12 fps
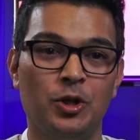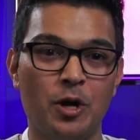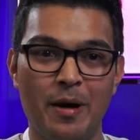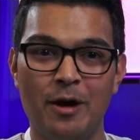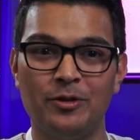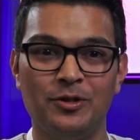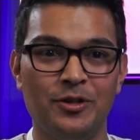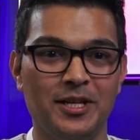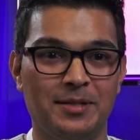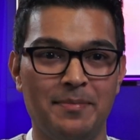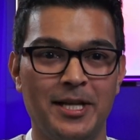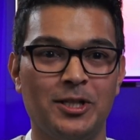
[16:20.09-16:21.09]
go out to
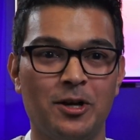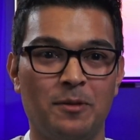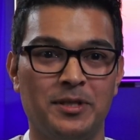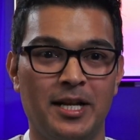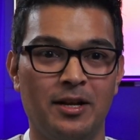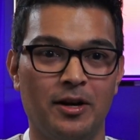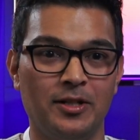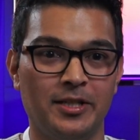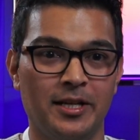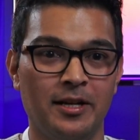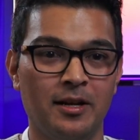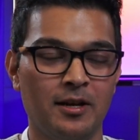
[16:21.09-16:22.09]
these meetups in
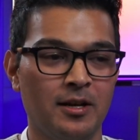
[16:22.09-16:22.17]
London,